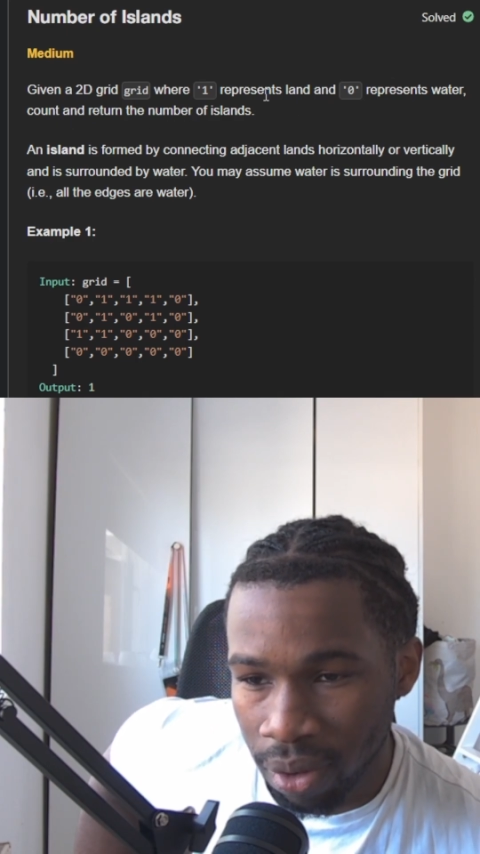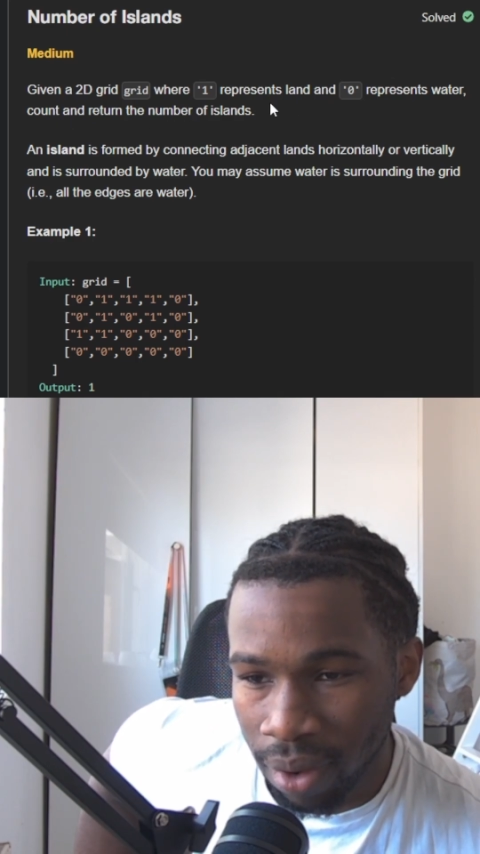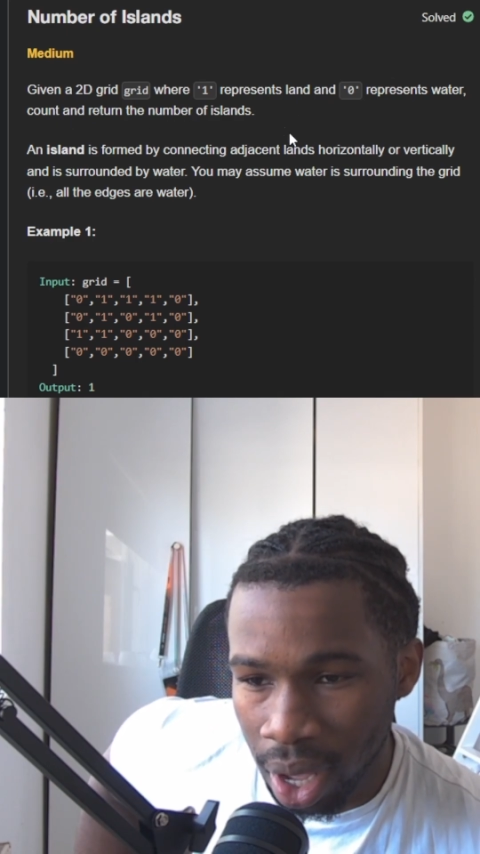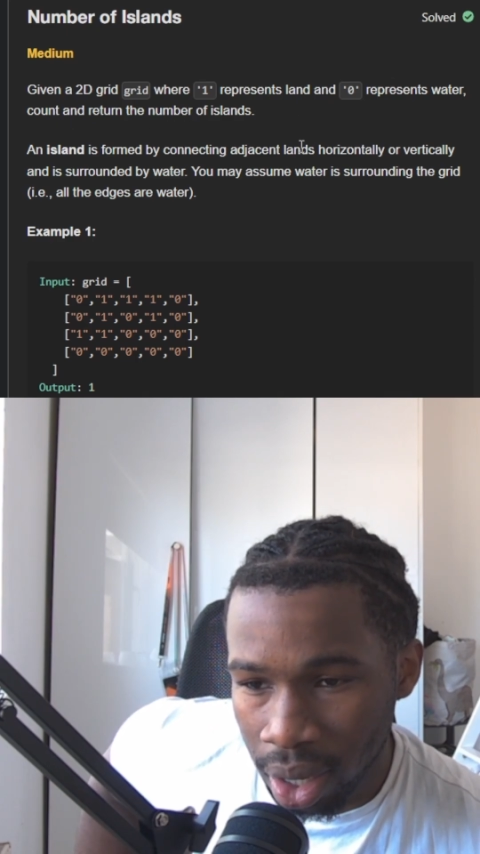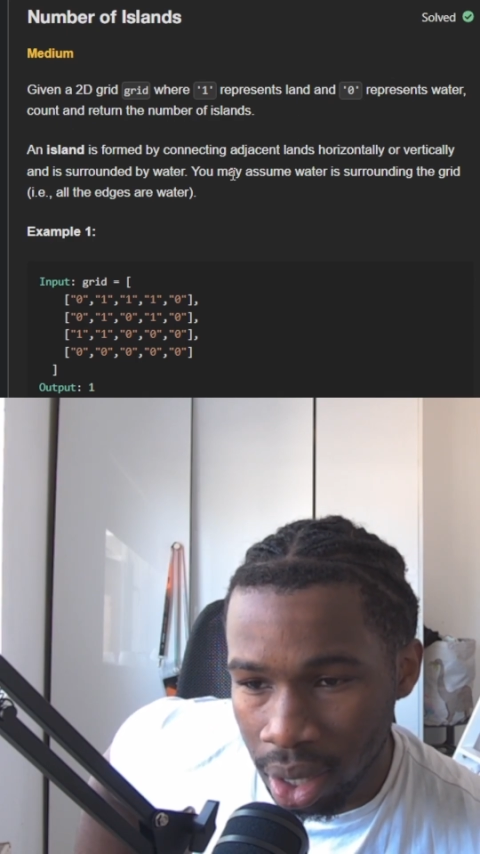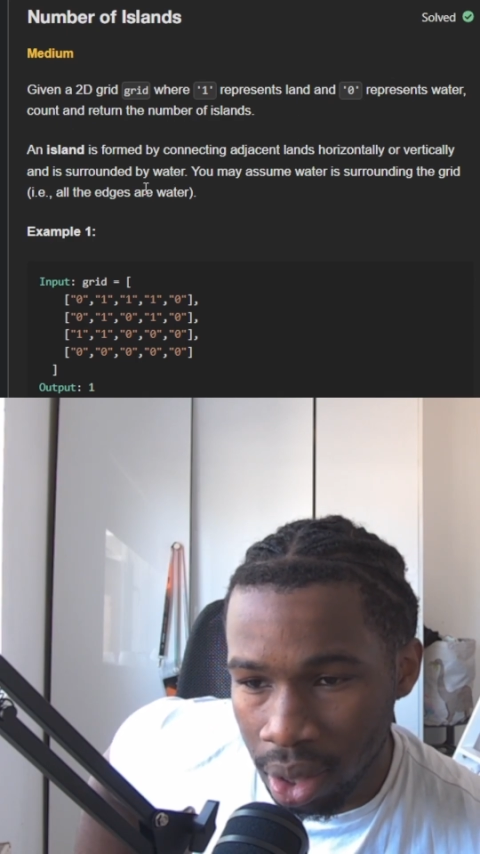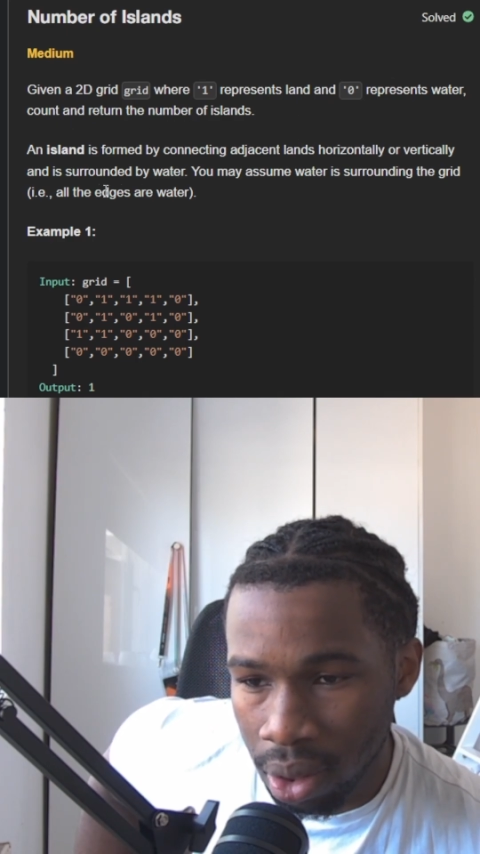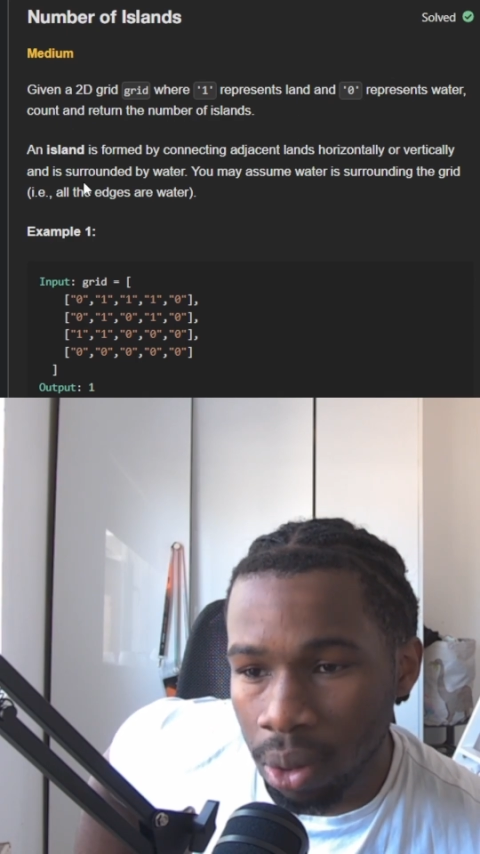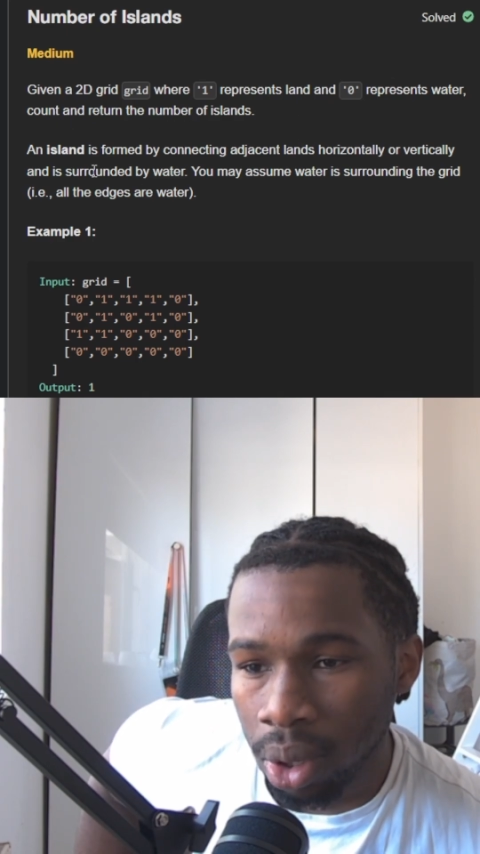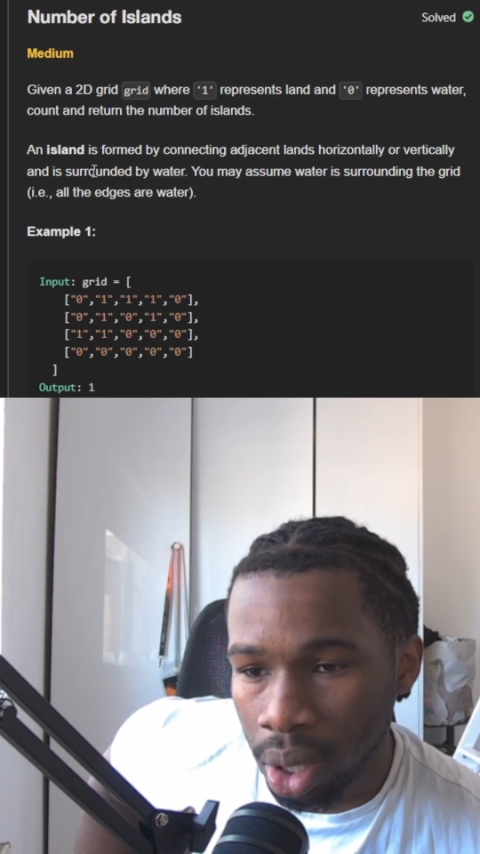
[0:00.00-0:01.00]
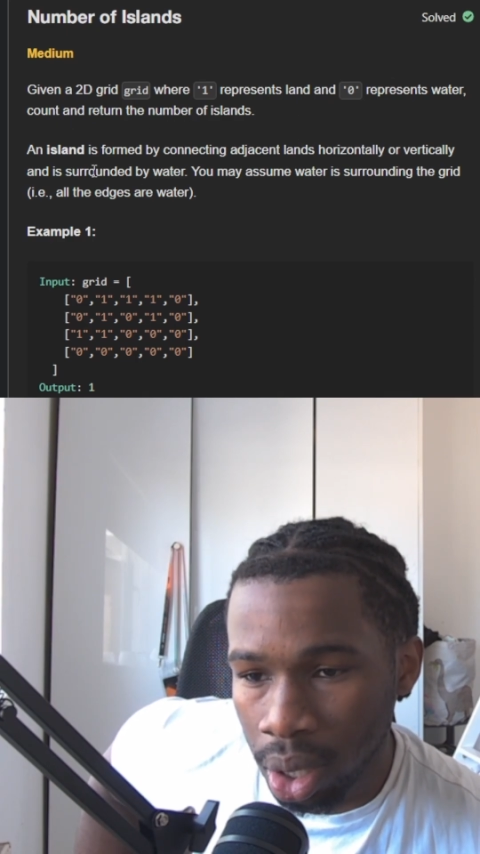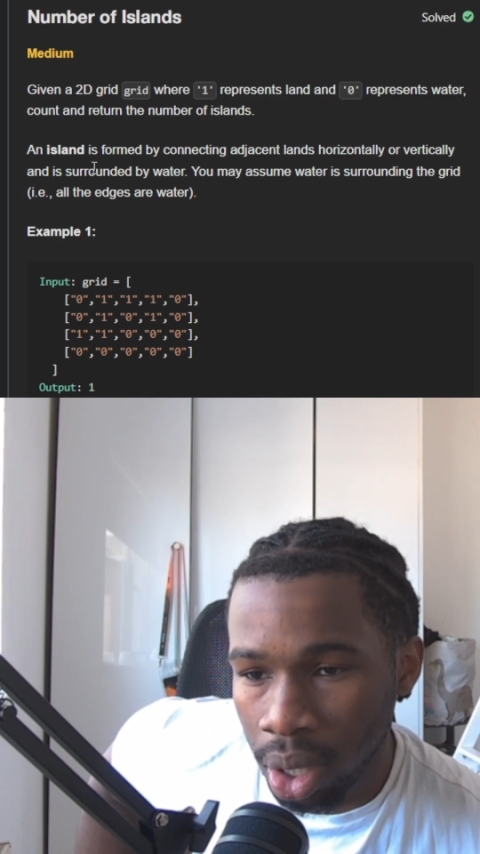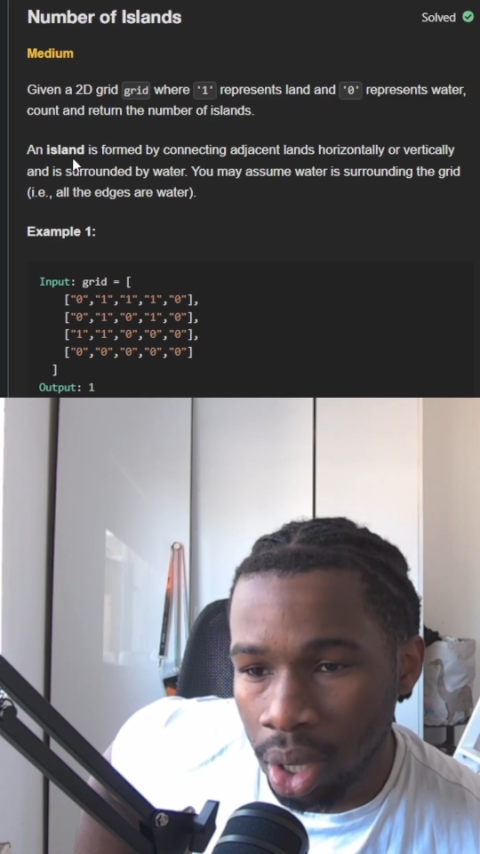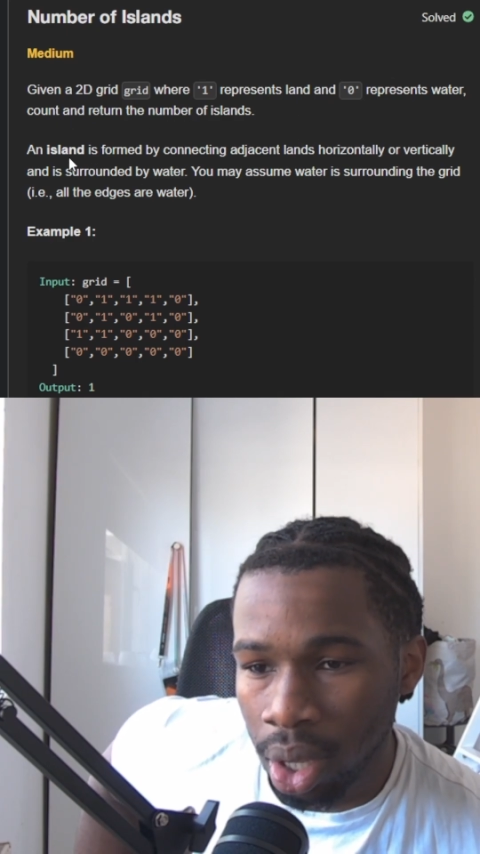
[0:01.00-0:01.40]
of islands. Okay.